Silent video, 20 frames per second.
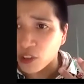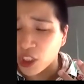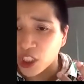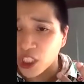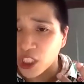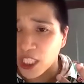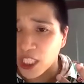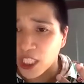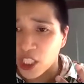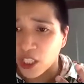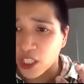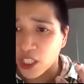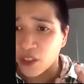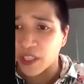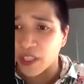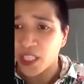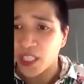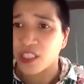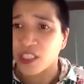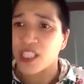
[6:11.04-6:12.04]
change
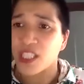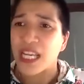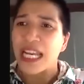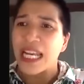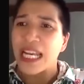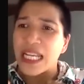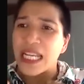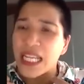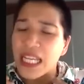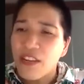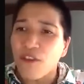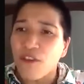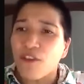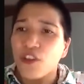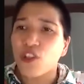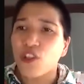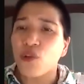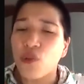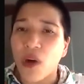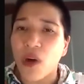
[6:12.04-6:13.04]
careers. If
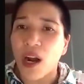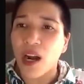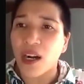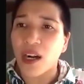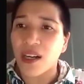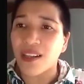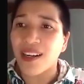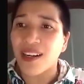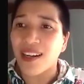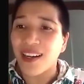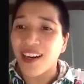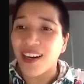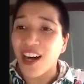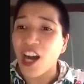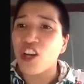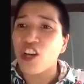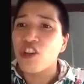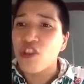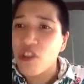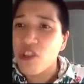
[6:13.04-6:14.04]
you are a
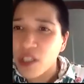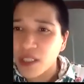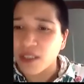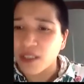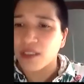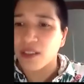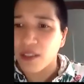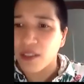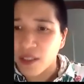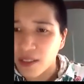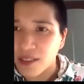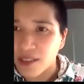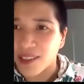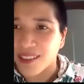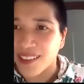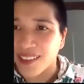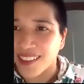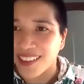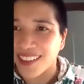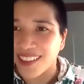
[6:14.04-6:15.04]
good
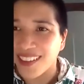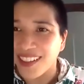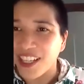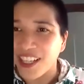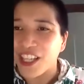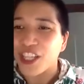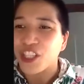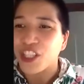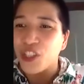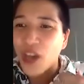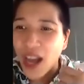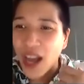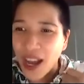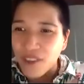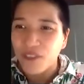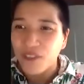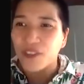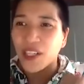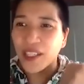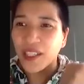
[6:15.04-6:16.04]
learner, you
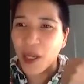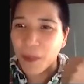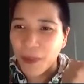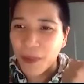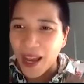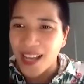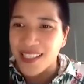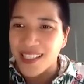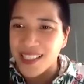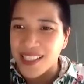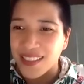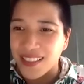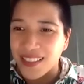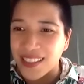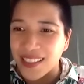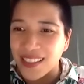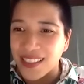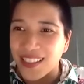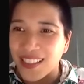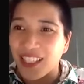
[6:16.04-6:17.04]
have the
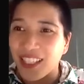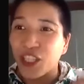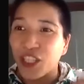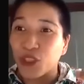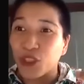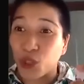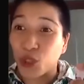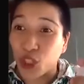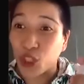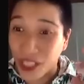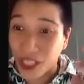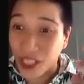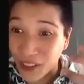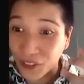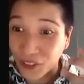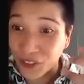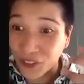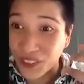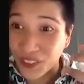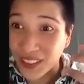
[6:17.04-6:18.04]
capacity to shift,
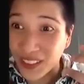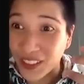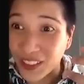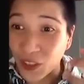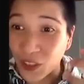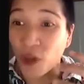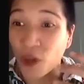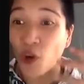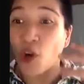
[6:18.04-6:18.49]
no?